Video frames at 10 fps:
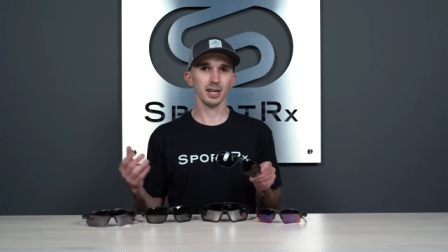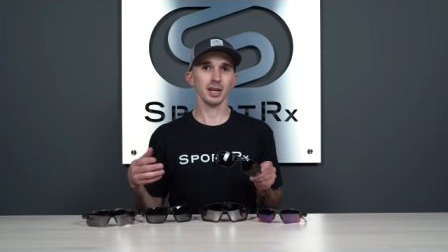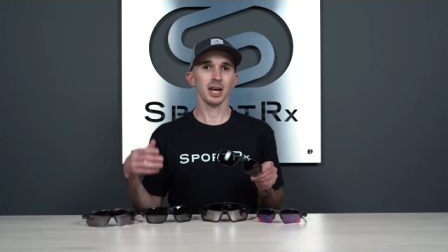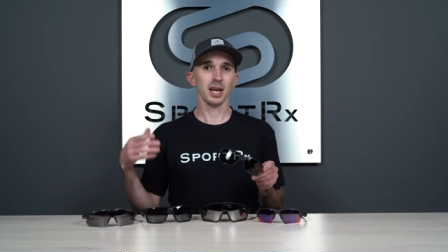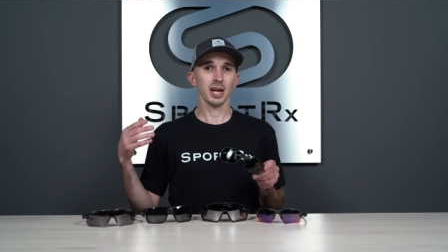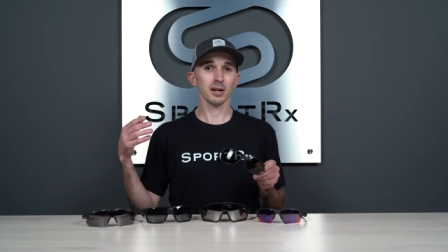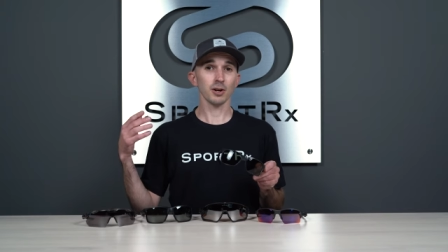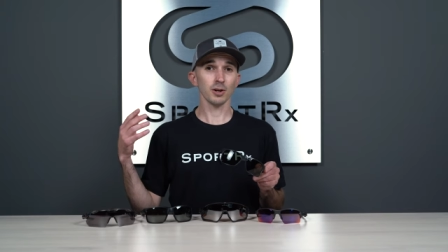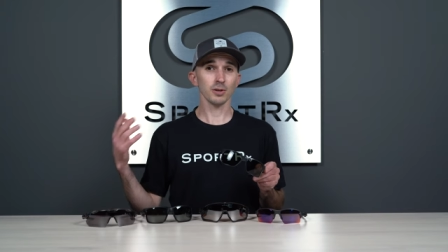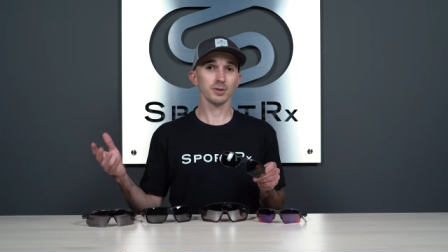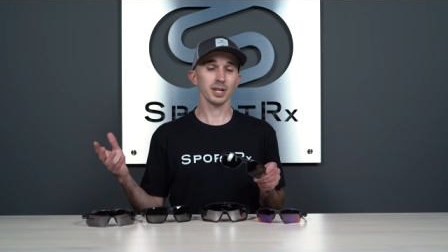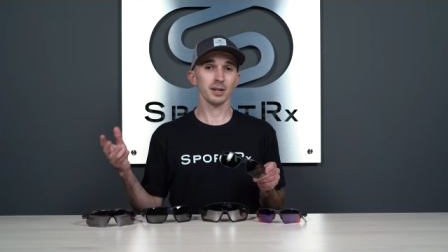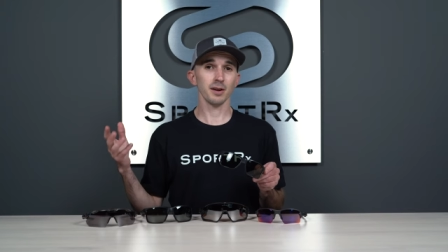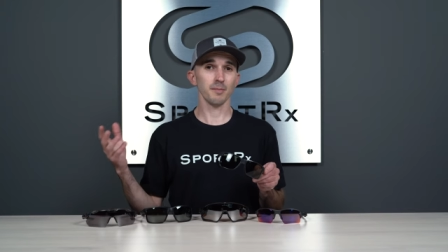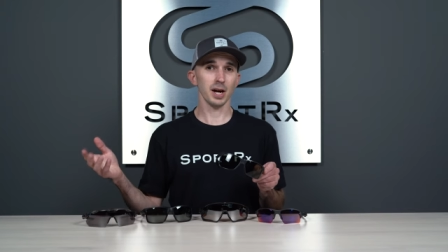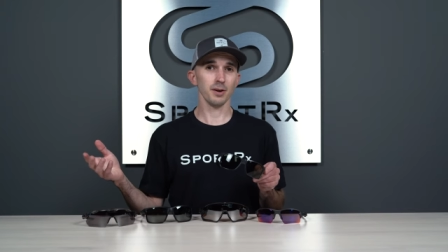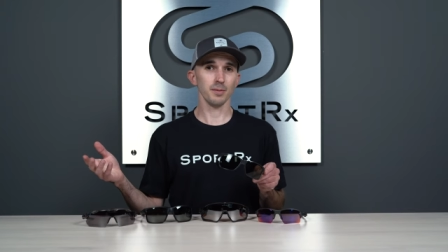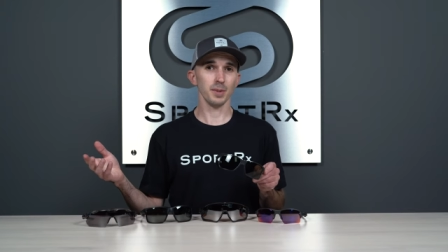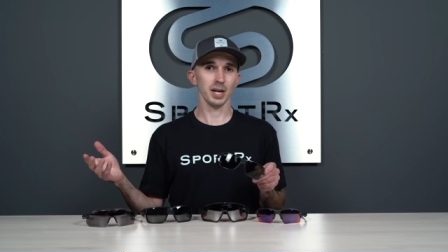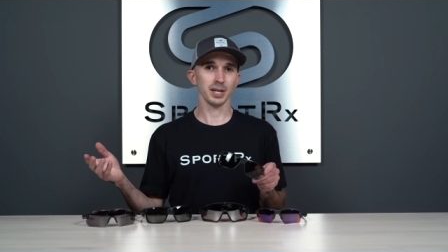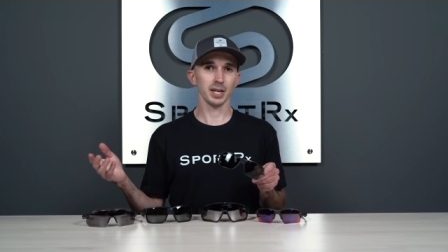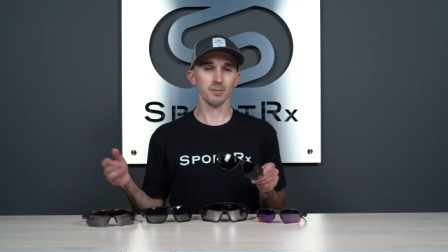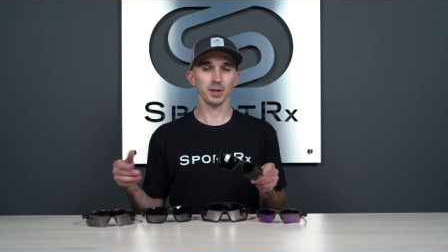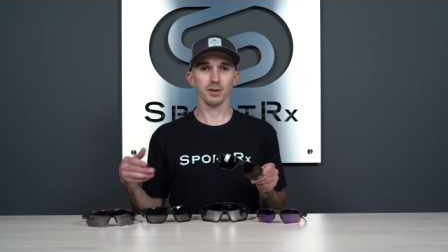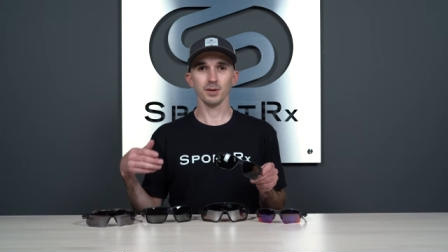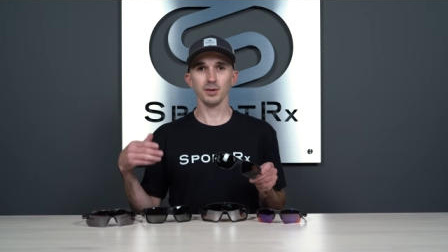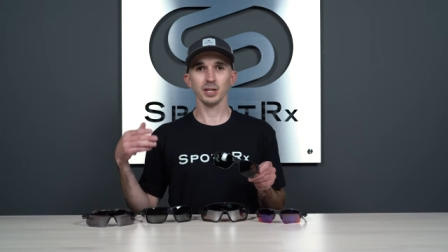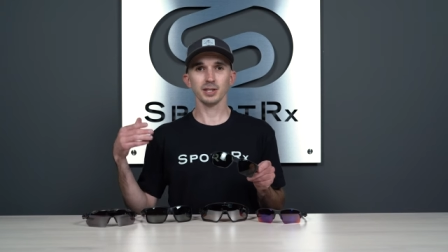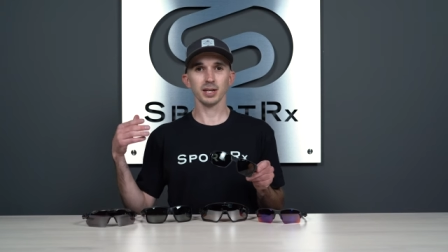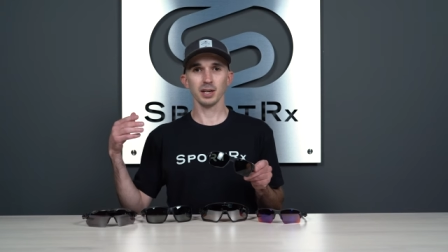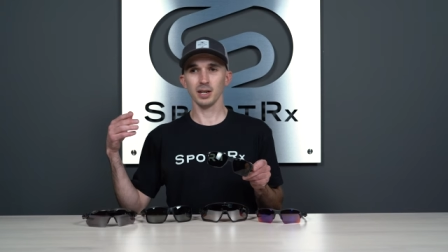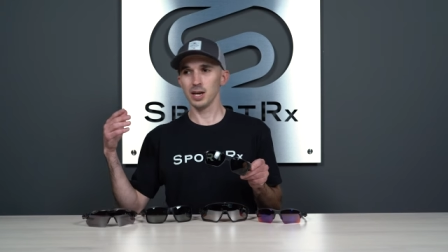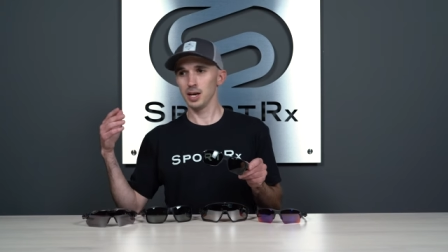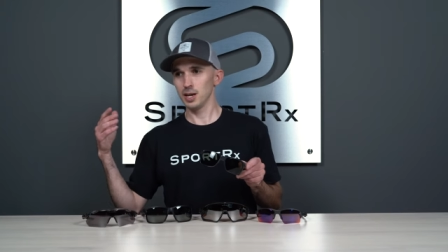in, including mountain biking. But if you need to,